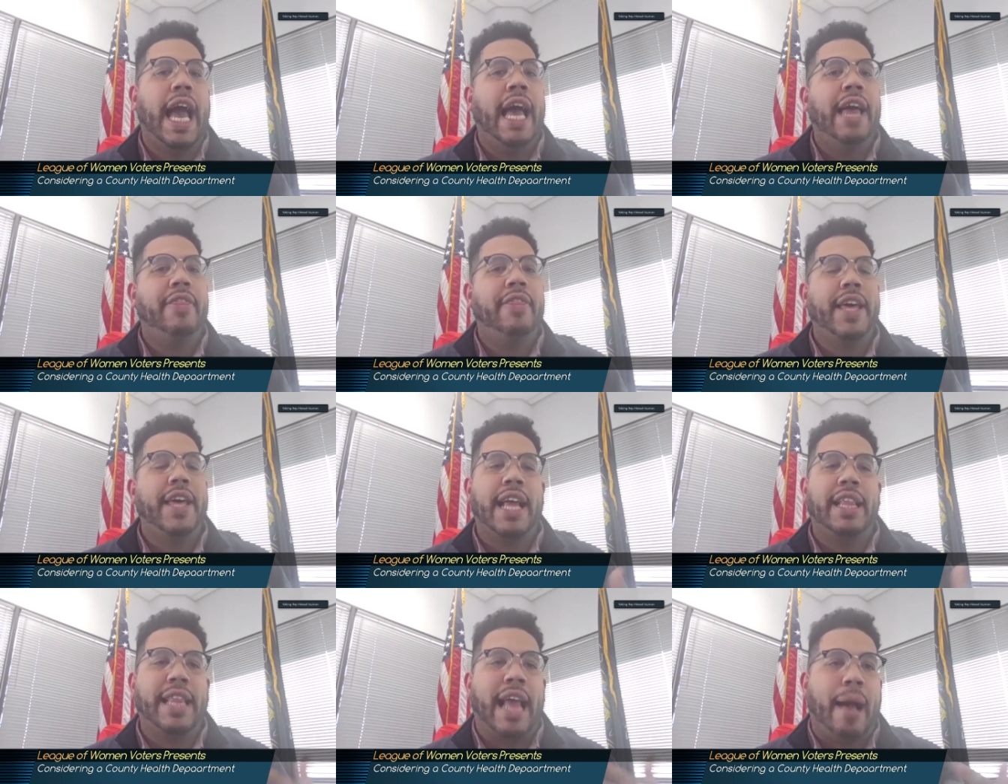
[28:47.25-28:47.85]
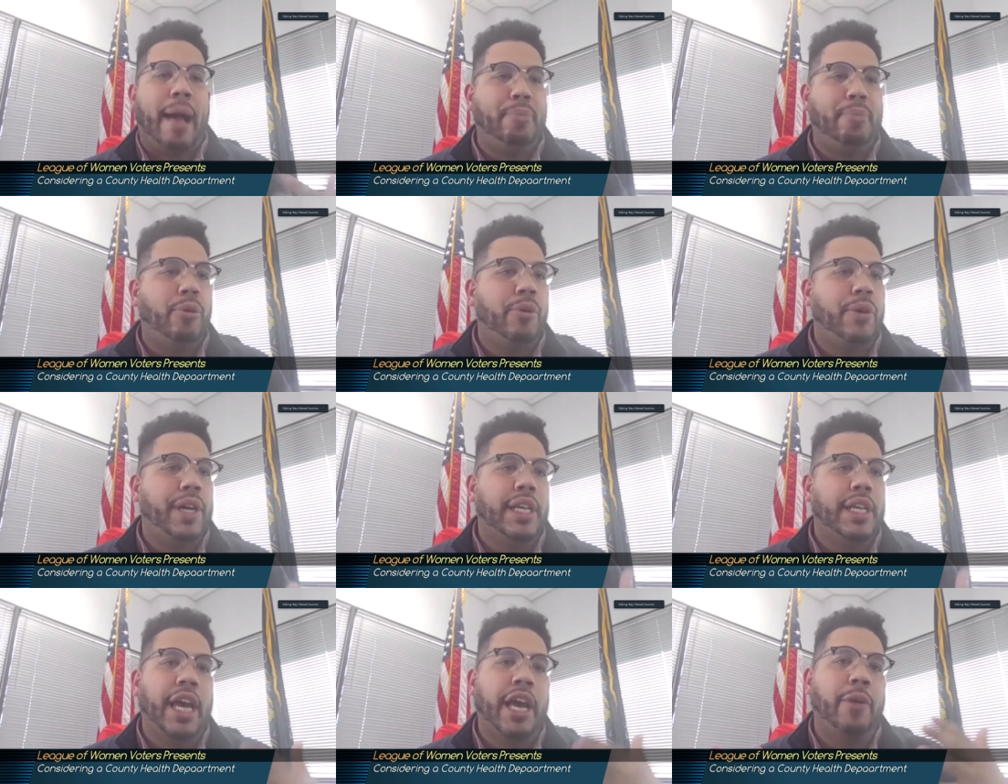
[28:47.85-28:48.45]
and then at that
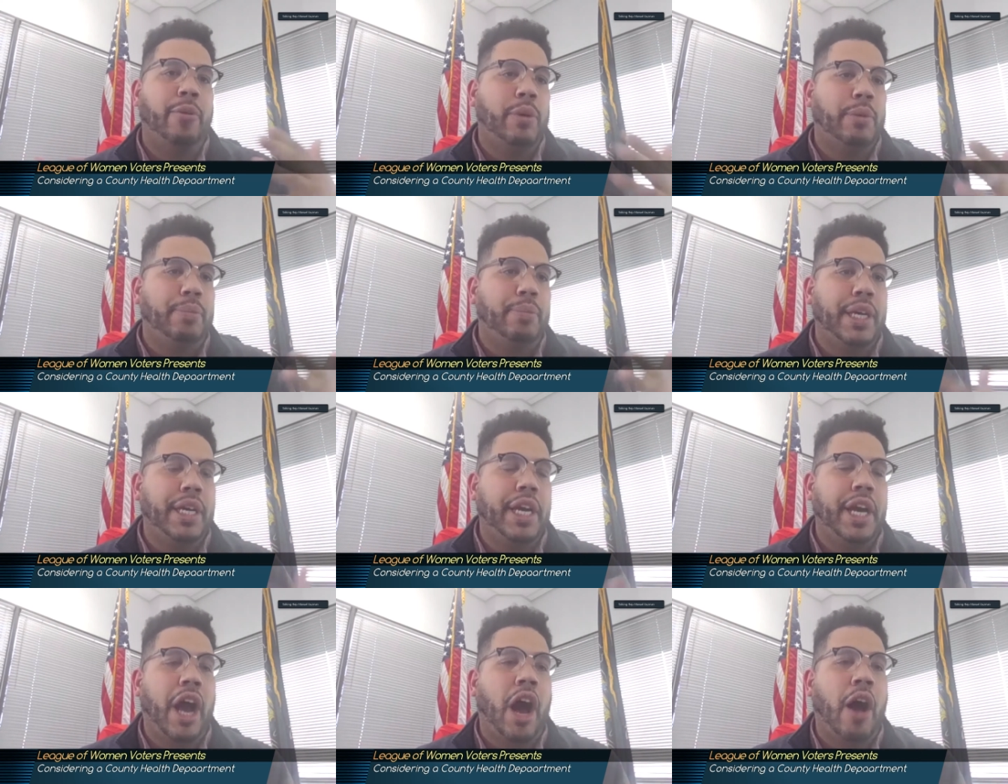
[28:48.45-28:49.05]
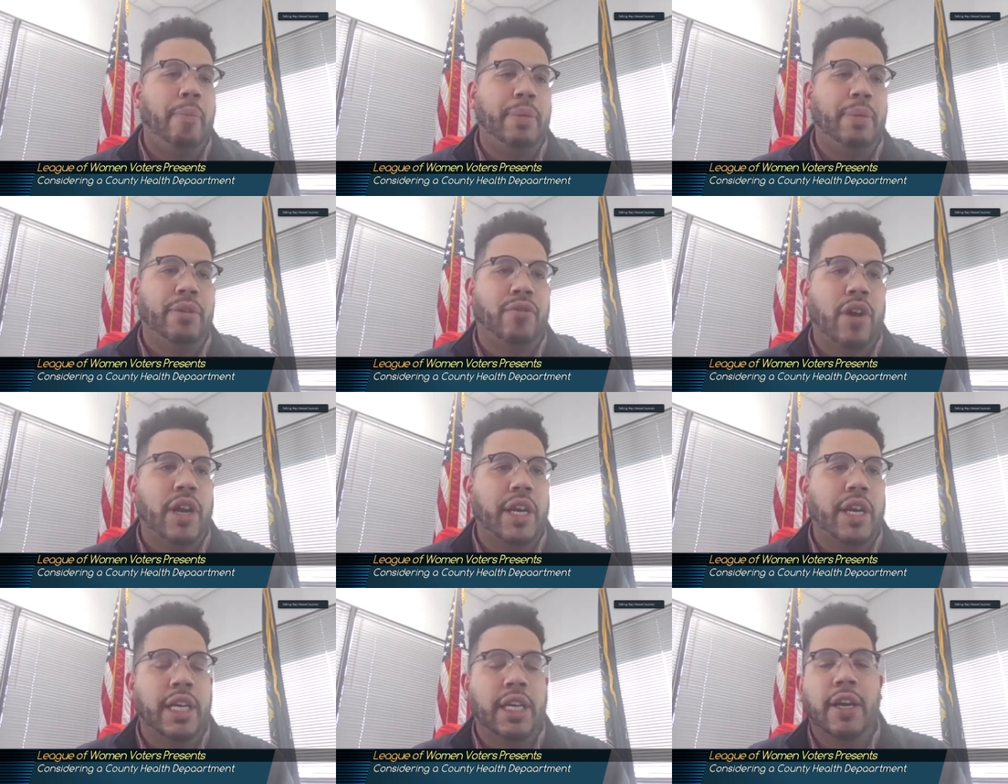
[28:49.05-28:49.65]
point, it would be up
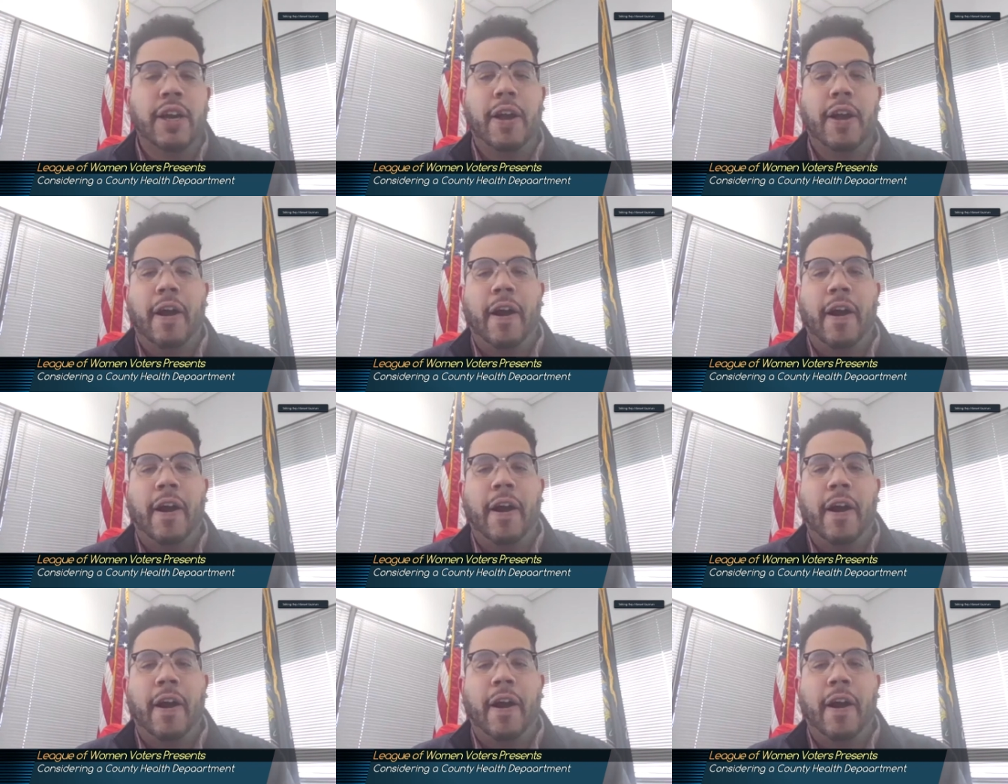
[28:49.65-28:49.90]
and running.